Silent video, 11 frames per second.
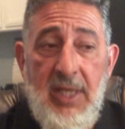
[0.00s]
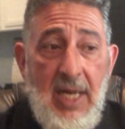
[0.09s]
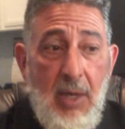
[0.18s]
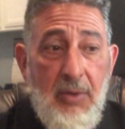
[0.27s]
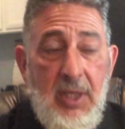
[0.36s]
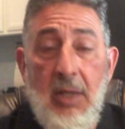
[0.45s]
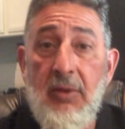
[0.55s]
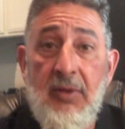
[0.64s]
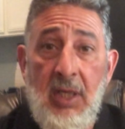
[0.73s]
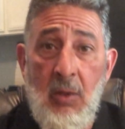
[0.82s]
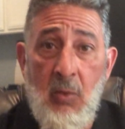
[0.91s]
that out. The other
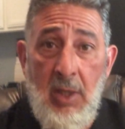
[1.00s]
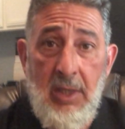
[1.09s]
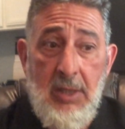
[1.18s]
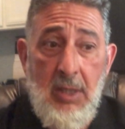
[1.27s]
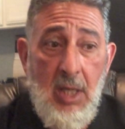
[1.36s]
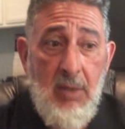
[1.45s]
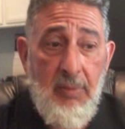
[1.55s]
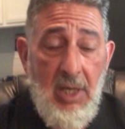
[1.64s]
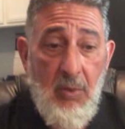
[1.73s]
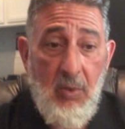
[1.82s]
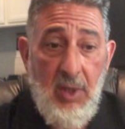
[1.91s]
thing I wanted to talk
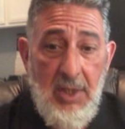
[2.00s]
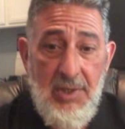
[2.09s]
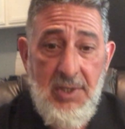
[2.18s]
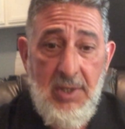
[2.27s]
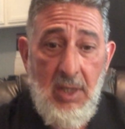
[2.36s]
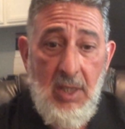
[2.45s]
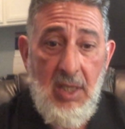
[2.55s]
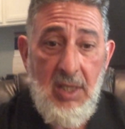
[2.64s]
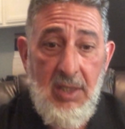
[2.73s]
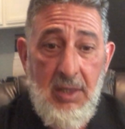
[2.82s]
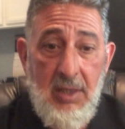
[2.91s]
about was
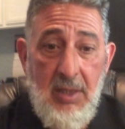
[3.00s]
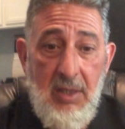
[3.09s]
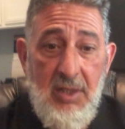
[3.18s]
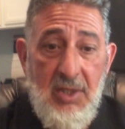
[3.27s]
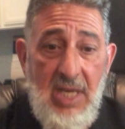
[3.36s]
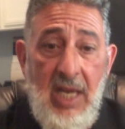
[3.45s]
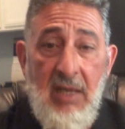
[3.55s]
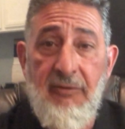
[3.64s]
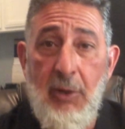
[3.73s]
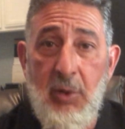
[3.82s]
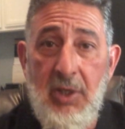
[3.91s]
uh, staying
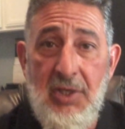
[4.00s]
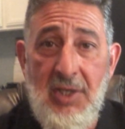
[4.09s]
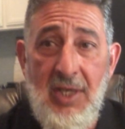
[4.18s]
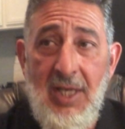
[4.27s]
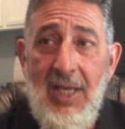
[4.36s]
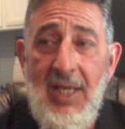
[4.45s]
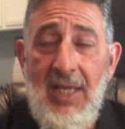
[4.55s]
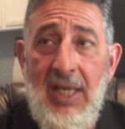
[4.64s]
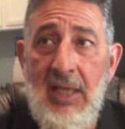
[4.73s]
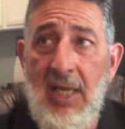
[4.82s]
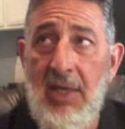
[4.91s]
focused.
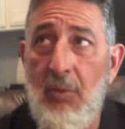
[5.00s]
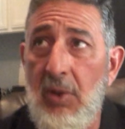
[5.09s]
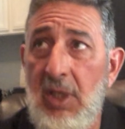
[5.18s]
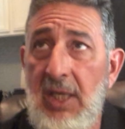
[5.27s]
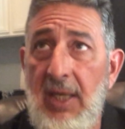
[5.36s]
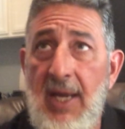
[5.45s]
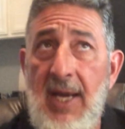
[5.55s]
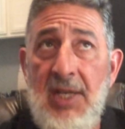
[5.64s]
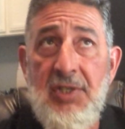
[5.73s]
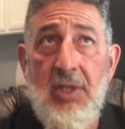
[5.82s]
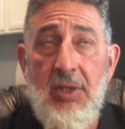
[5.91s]
And that really
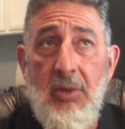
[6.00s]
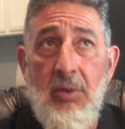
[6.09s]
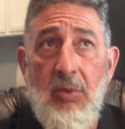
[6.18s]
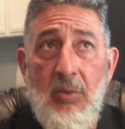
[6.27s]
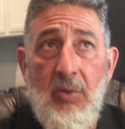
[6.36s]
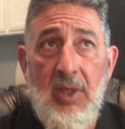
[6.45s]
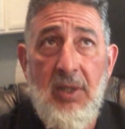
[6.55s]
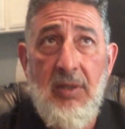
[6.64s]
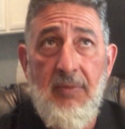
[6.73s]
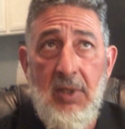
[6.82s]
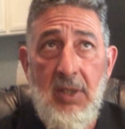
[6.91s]
has to do
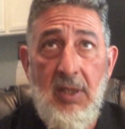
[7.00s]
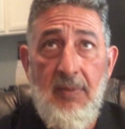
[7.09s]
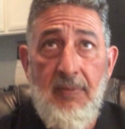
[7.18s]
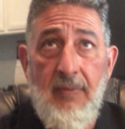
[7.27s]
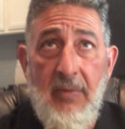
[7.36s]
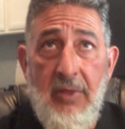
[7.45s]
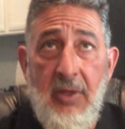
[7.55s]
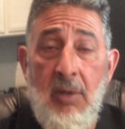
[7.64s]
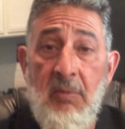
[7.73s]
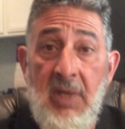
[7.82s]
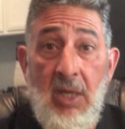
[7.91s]
with the
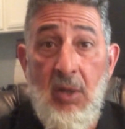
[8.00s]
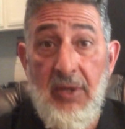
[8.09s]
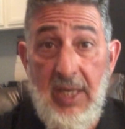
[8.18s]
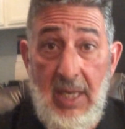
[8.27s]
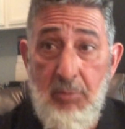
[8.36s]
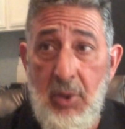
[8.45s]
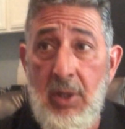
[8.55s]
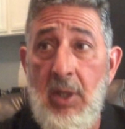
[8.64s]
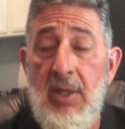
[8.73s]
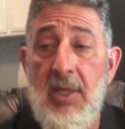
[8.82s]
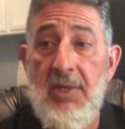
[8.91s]
thumbnail that I put
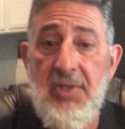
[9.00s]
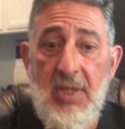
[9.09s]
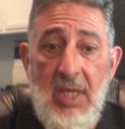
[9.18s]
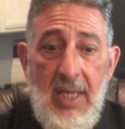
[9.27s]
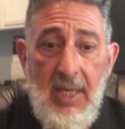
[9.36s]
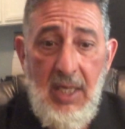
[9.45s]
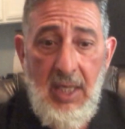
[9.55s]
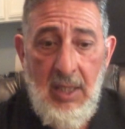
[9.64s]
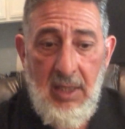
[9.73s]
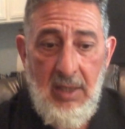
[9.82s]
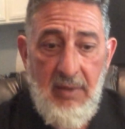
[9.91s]
on this.
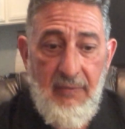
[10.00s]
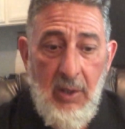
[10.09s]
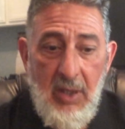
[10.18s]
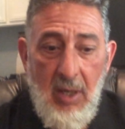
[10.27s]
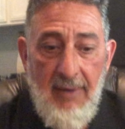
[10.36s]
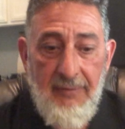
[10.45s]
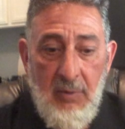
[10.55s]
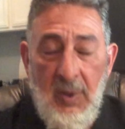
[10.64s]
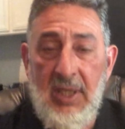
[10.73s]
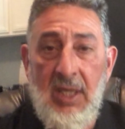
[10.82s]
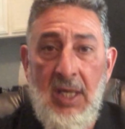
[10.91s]
And very often
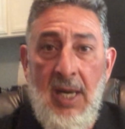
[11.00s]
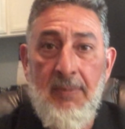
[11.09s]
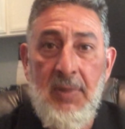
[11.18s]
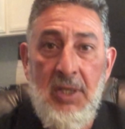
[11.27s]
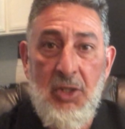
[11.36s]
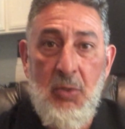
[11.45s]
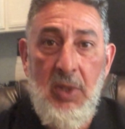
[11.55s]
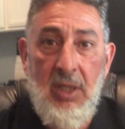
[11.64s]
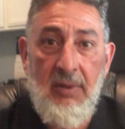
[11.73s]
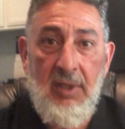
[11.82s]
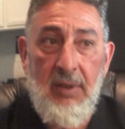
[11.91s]
what can happen is we
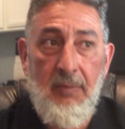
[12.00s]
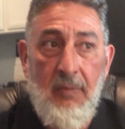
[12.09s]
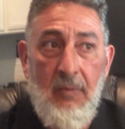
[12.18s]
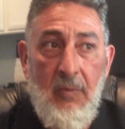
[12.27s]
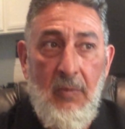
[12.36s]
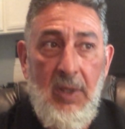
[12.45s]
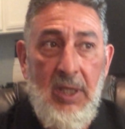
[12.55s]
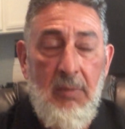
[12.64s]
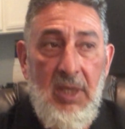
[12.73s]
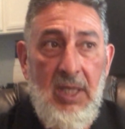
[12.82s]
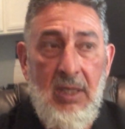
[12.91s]
can we can
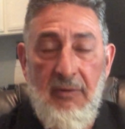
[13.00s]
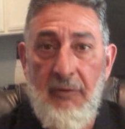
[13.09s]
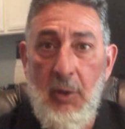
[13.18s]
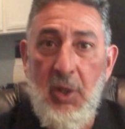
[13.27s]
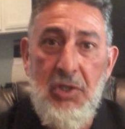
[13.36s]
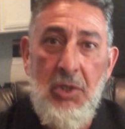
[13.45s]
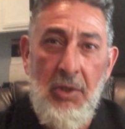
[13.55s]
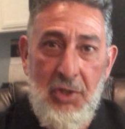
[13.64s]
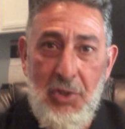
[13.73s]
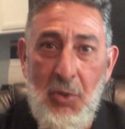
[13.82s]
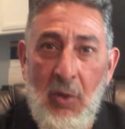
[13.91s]
begin to focus on the
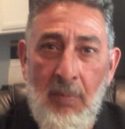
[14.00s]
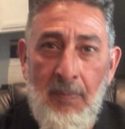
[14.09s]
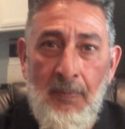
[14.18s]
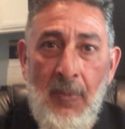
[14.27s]
storm